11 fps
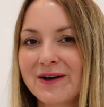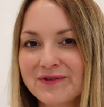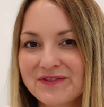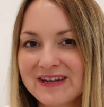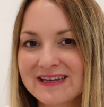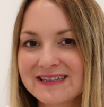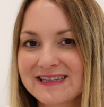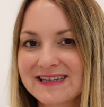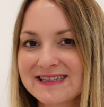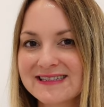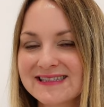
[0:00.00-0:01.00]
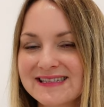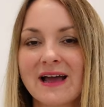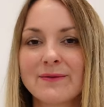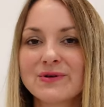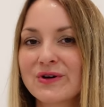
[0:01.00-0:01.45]
outfit ideas.
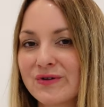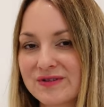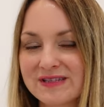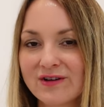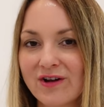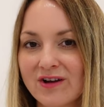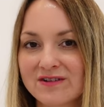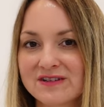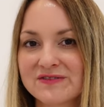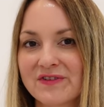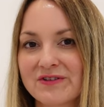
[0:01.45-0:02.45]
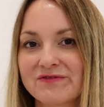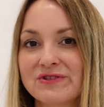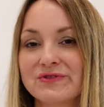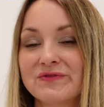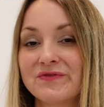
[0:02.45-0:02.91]
And because the color is
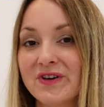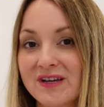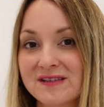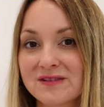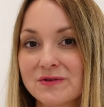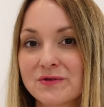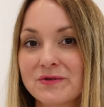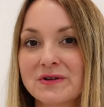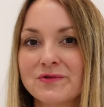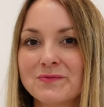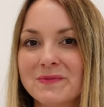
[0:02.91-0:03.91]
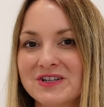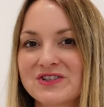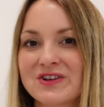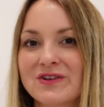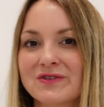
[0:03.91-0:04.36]
very universal, it will
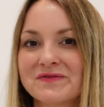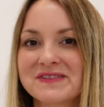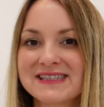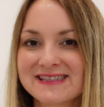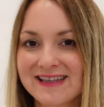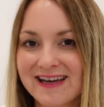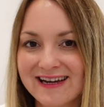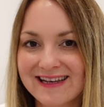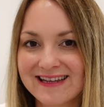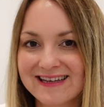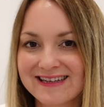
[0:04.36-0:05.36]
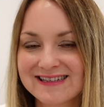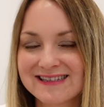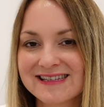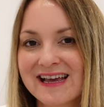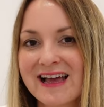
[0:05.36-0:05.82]
match a lot of
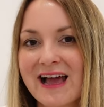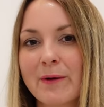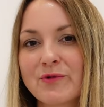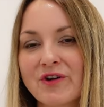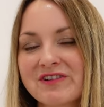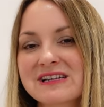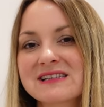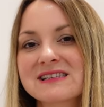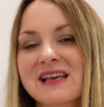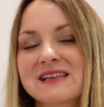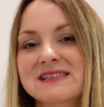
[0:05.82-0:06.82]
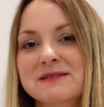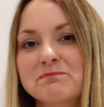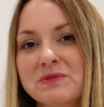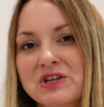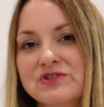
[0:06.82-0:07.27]
stylings. I'm wearing a size
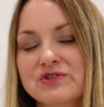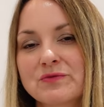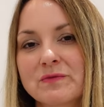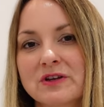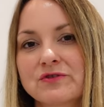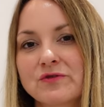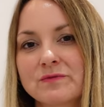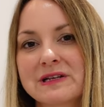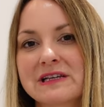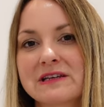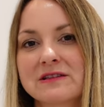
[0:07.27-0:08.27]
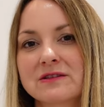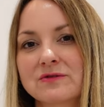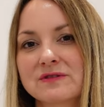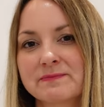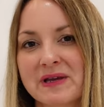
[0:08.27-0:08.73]
medium, and normally in
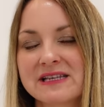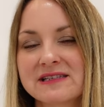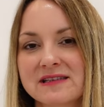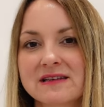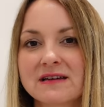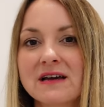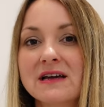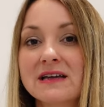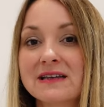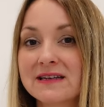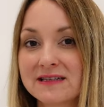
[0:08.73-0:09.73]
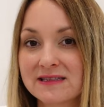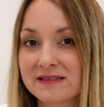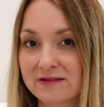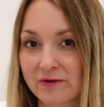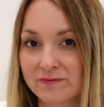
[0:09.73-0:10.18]
those basic
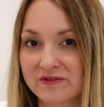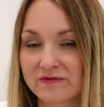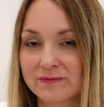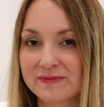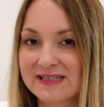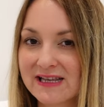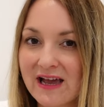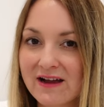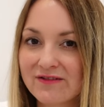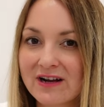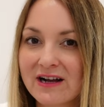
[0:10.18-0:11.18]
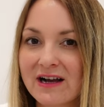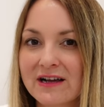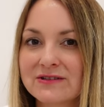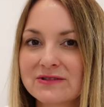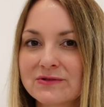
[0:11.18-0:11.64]
knitted tops from Zara,
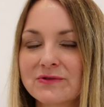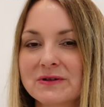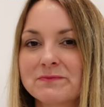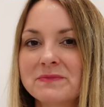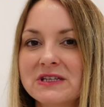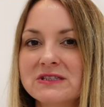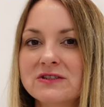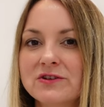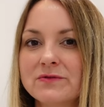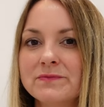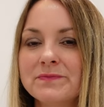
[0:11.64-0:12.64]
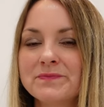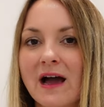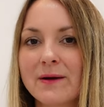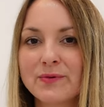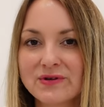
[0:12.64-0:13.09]
I do wear medium.
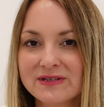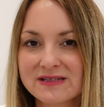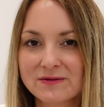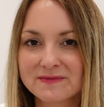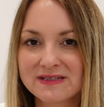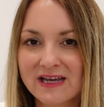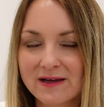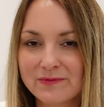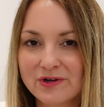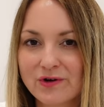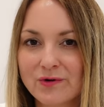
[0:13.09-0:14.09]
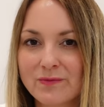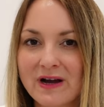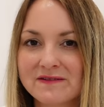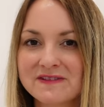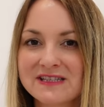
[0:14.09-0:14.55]
I bought it some time ago,
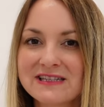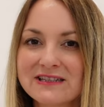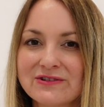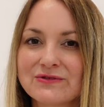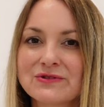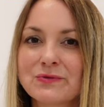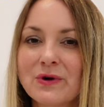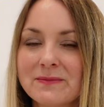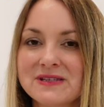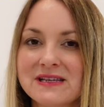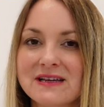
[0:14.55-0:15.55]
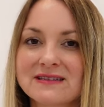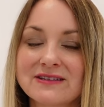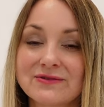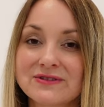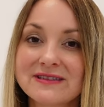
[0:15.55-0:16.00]
but I've seen it on the website
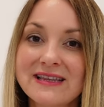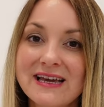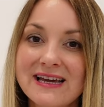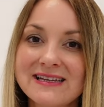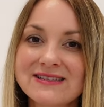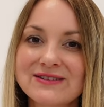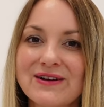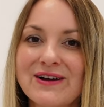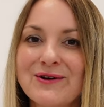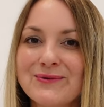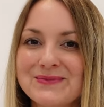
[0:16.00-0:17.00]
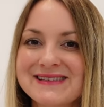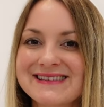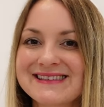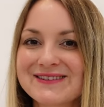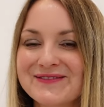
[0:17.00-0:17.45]
the other day, so I hope it's
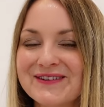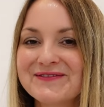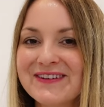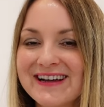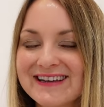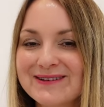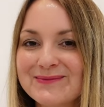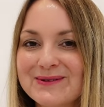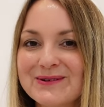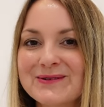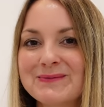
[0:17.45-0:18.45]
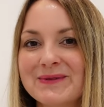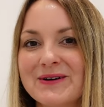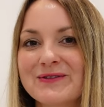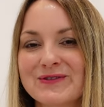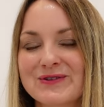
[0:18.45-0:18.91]
still available, but
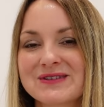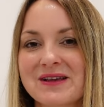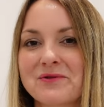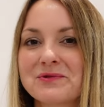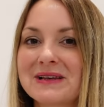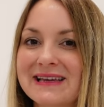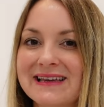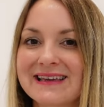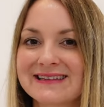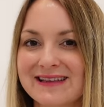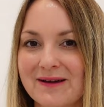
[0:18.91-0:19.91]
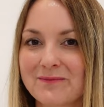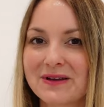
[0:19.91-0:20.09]
of course I will link it down